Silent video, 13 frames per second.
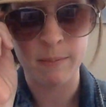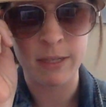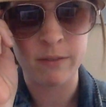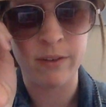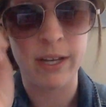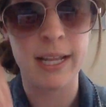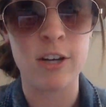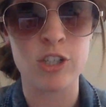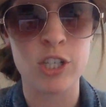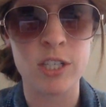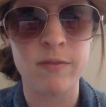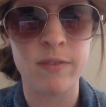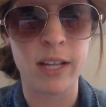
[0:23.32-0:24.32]
Miss Field how
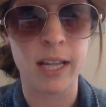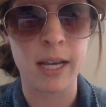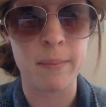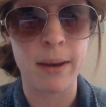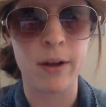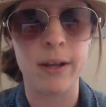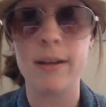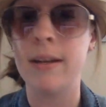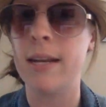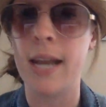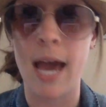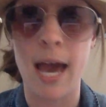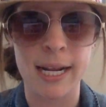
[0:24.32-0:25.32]
she's feeling about it.
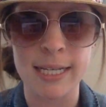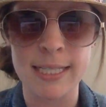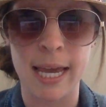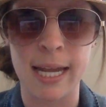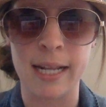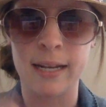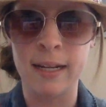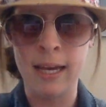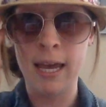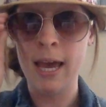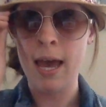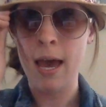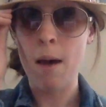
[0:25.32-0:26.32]
Not excited.
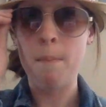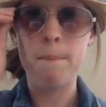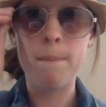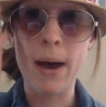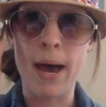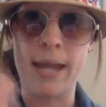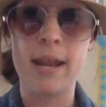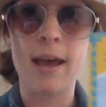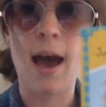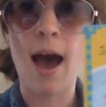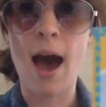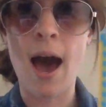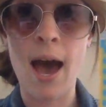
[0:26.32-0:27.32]
But
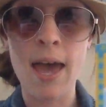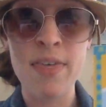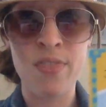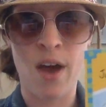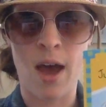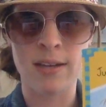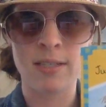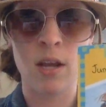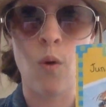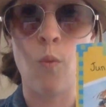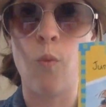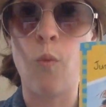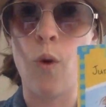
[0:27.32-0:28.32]
I thought,
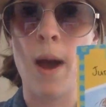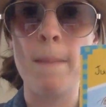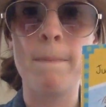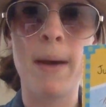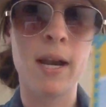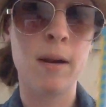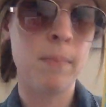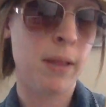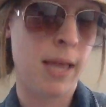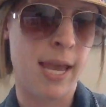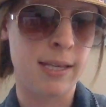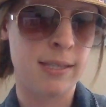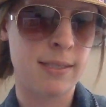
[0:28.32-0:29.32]
what better
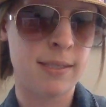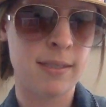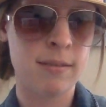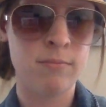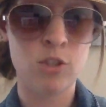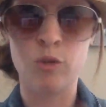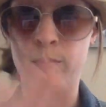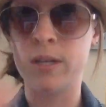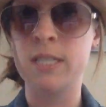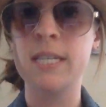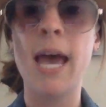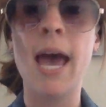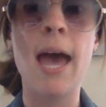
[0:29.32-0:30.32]
place to
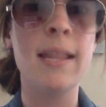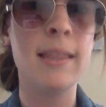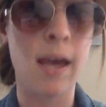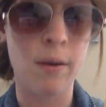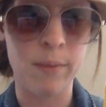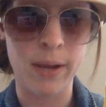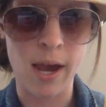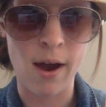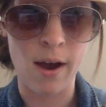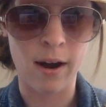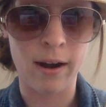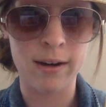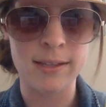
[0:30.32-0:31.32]
pretend that we
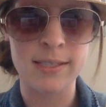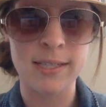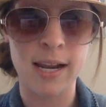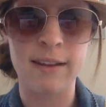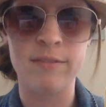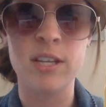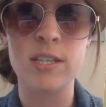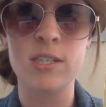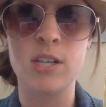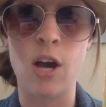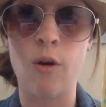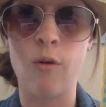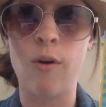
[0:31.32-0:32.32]
are instead of the
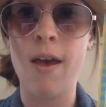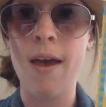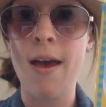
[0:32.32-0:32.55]
snow